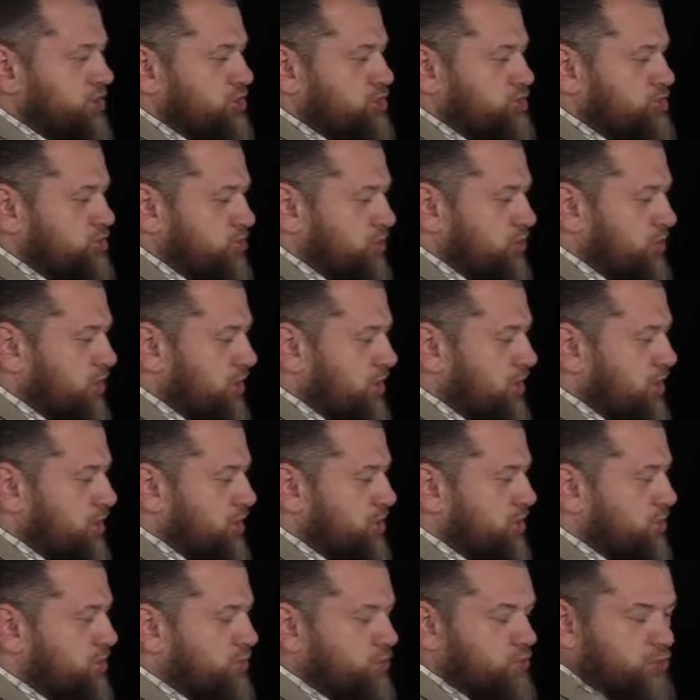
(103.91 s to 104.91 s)
So
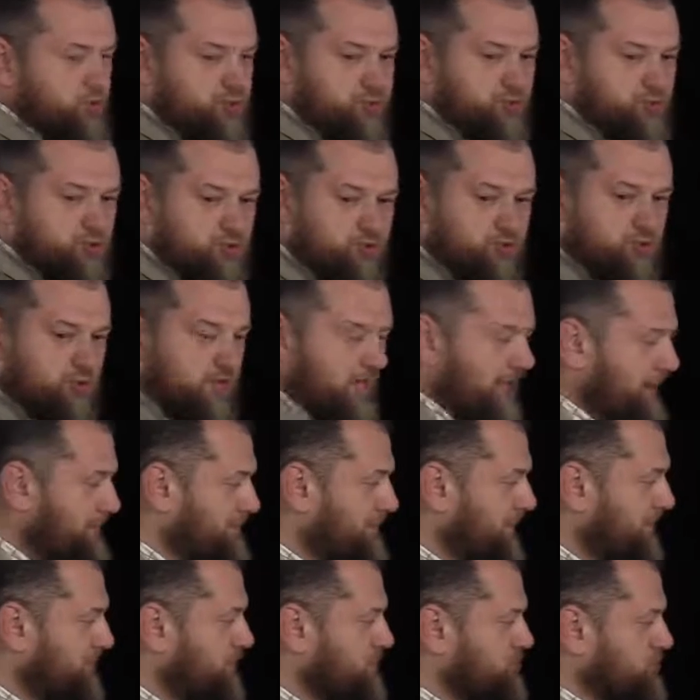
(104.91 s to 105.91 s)
what used to
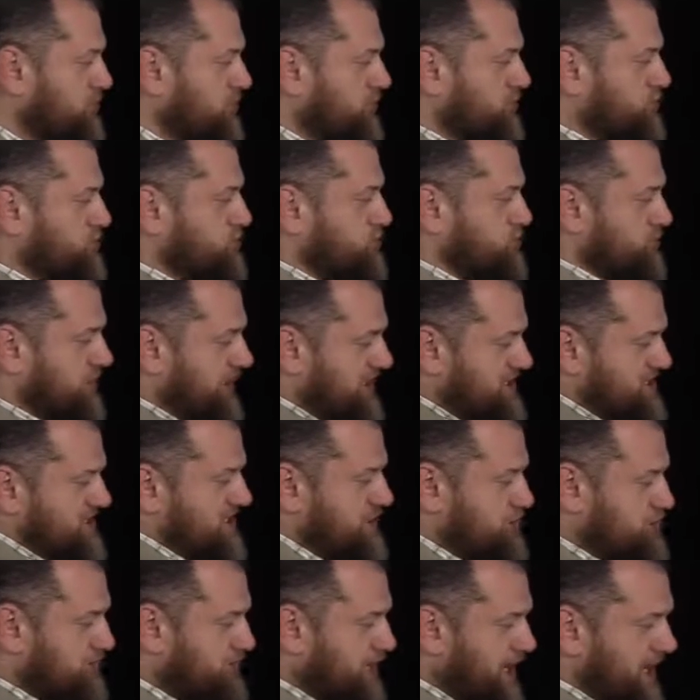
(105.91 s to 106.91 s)
happen, so let's
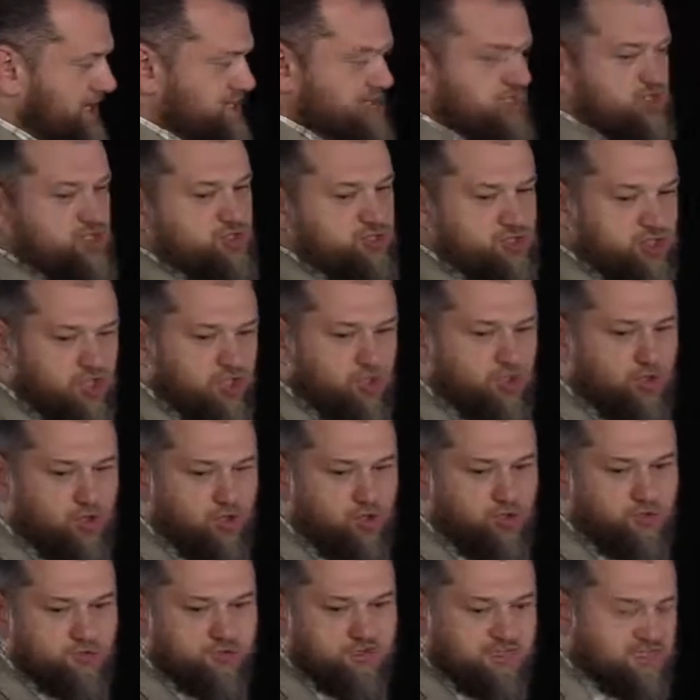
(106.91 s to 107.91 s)
say to buy these 3
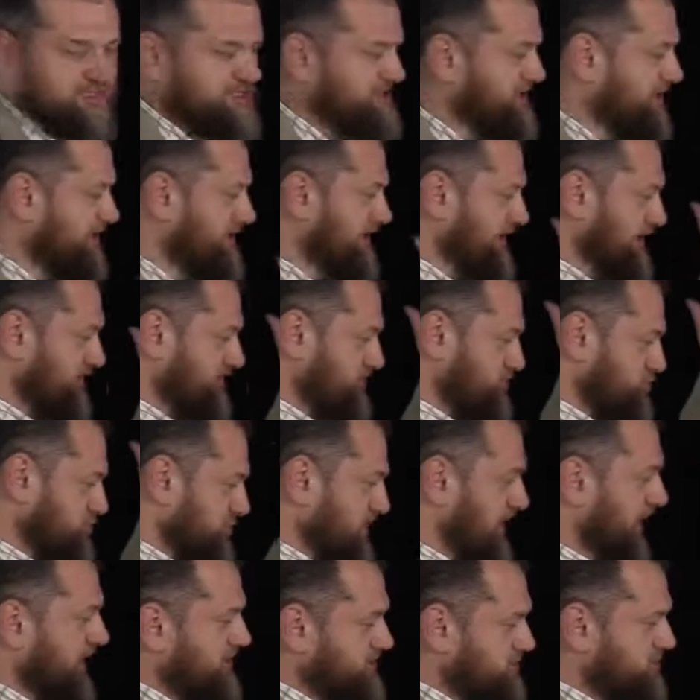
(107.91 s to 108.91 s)
homes, let's say there's
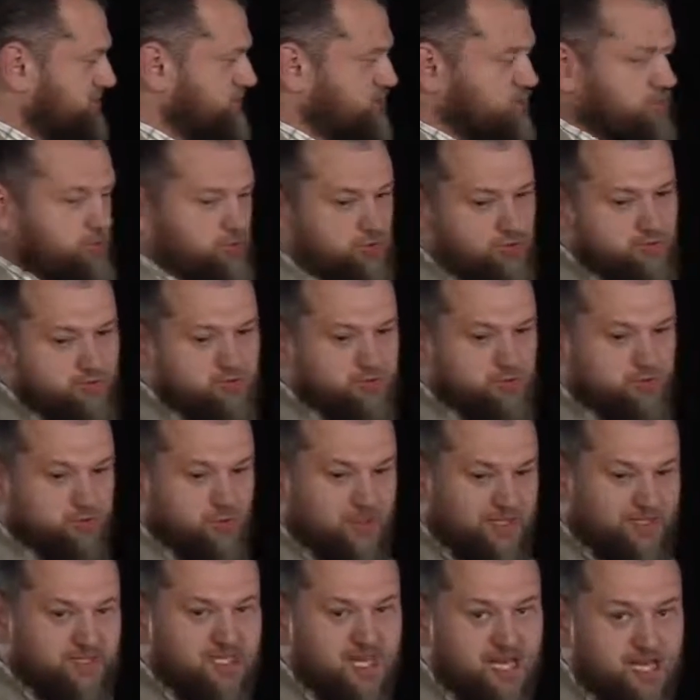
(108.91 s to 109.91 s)
300 homes or
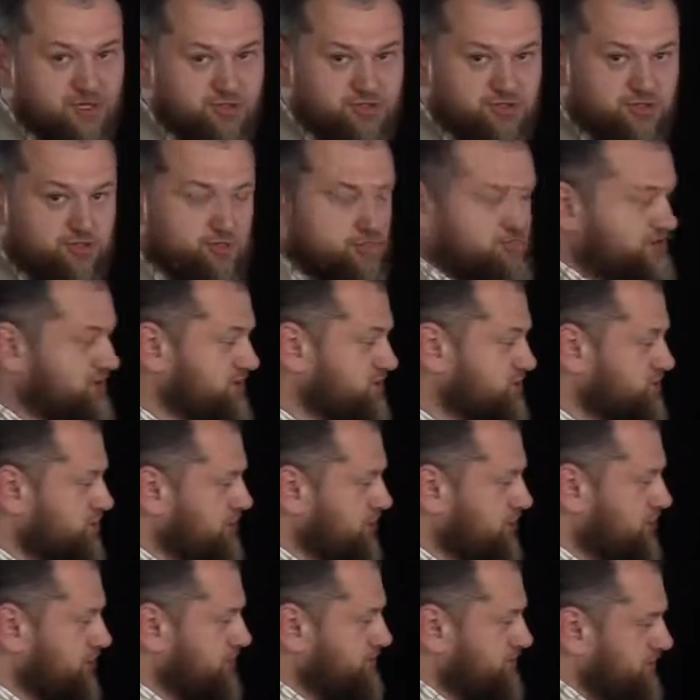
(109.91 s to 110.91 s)
1,000 of these
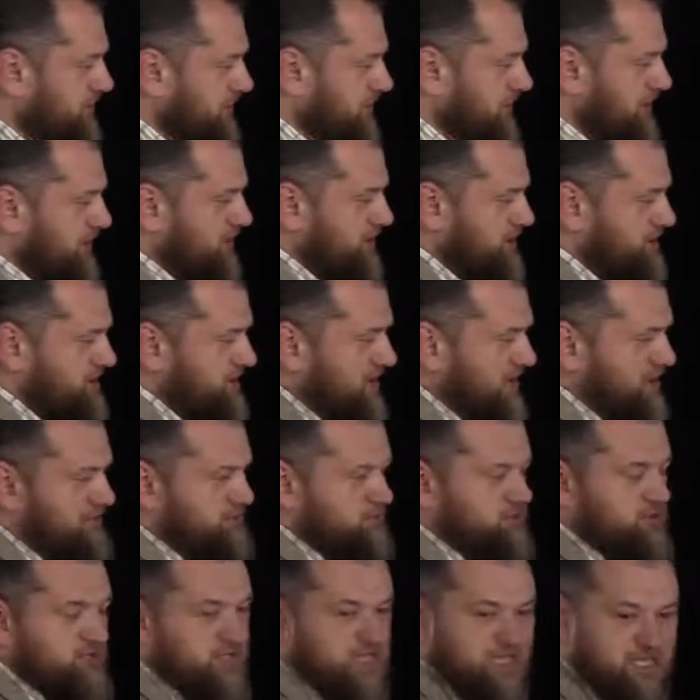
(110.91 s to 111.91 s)
homes, they
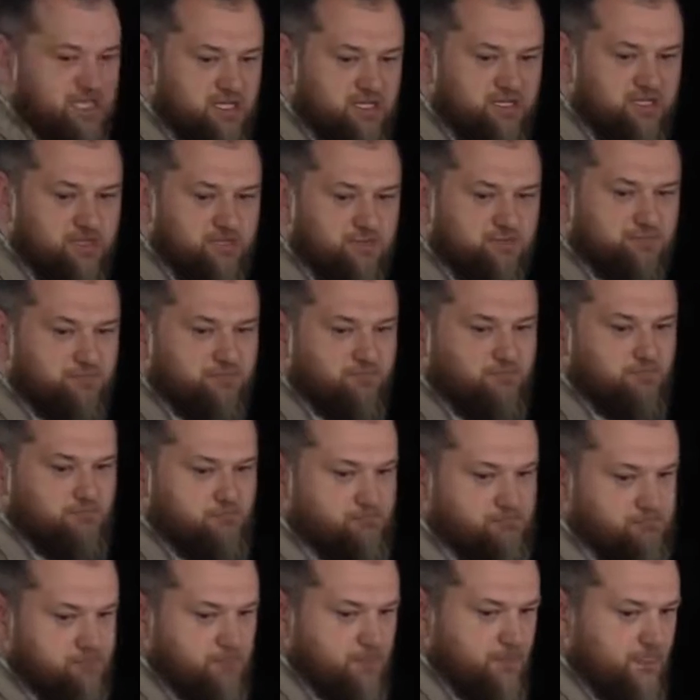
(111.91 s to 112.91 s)
would need,
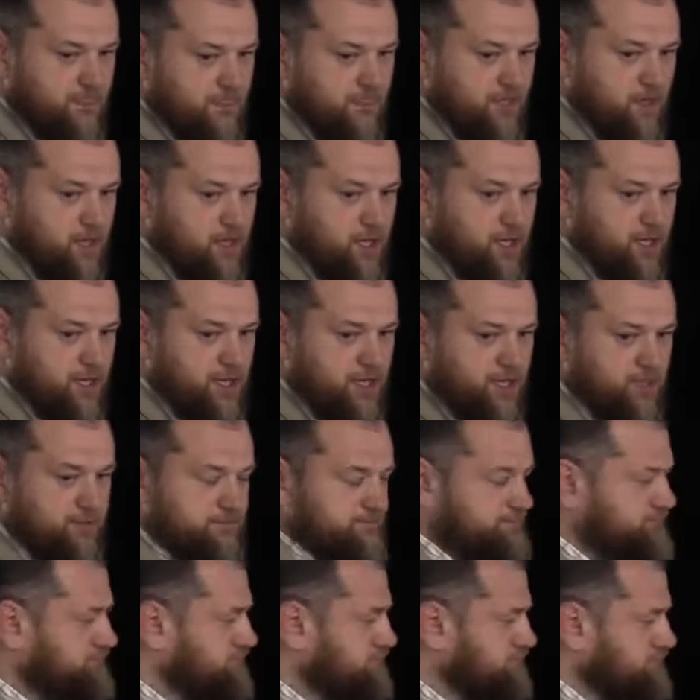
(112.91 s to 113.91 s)

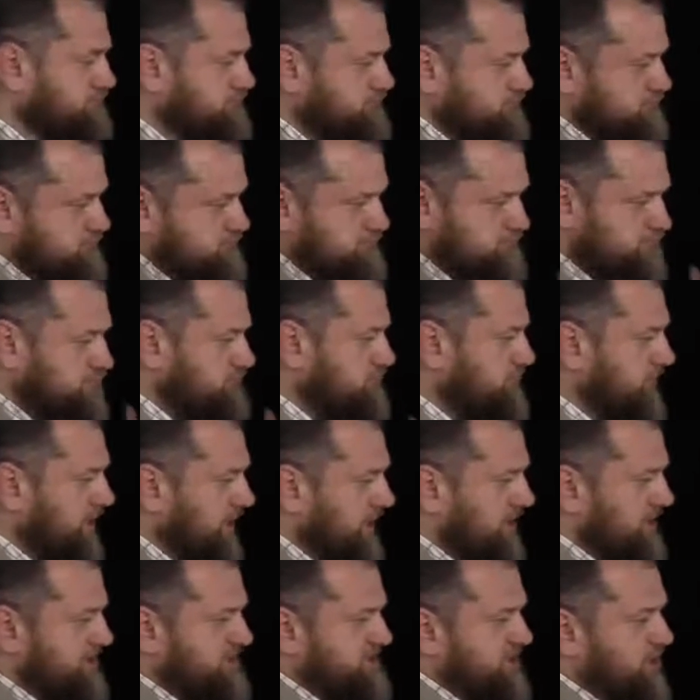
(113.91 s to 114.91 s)

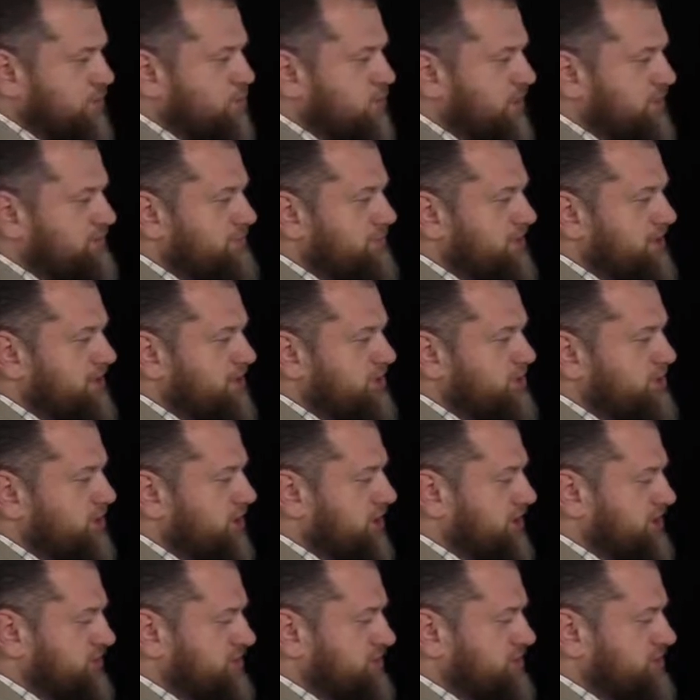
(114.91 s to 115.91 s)
let's say $1 billion.
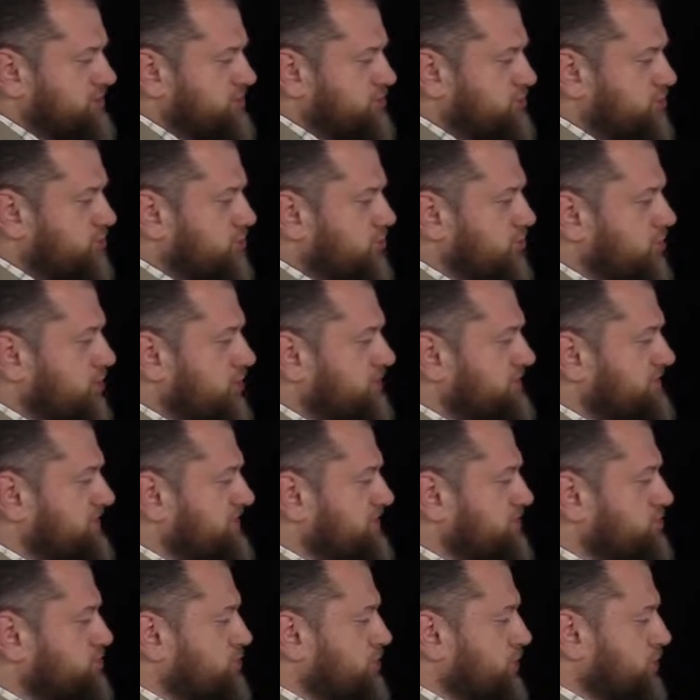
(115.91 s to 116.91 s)
So all of
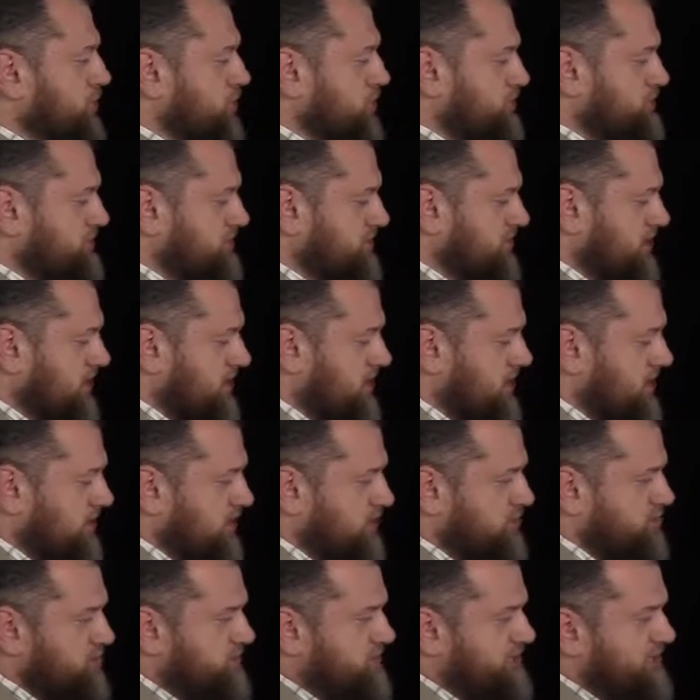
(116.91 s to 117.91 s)
these homes,
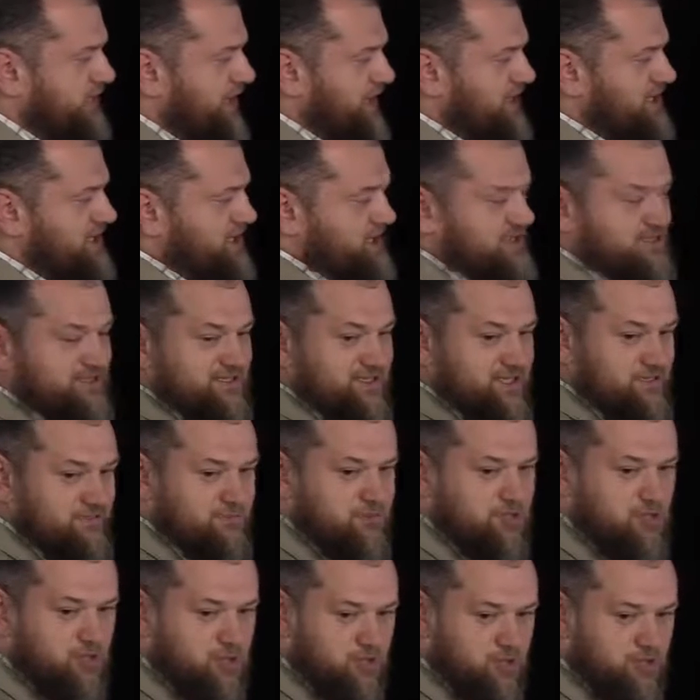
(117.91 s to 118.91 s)
to finance
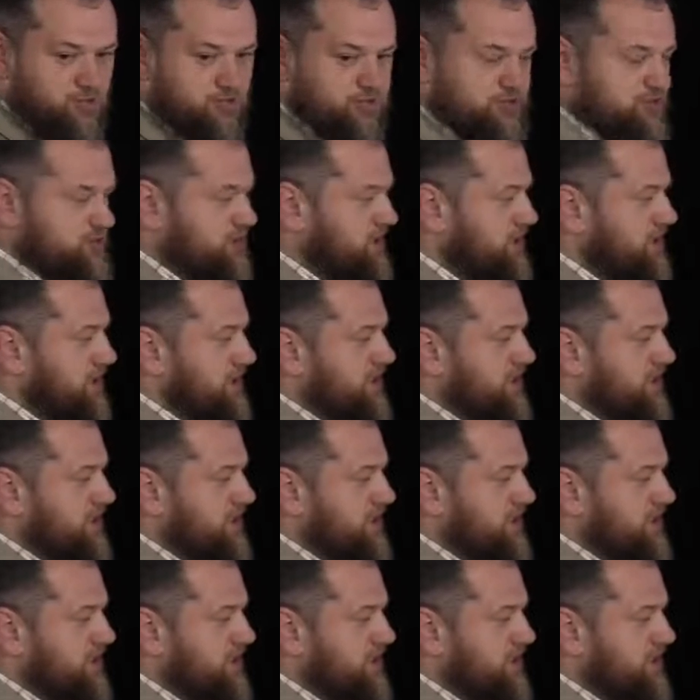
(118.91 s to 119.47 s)
them, loans,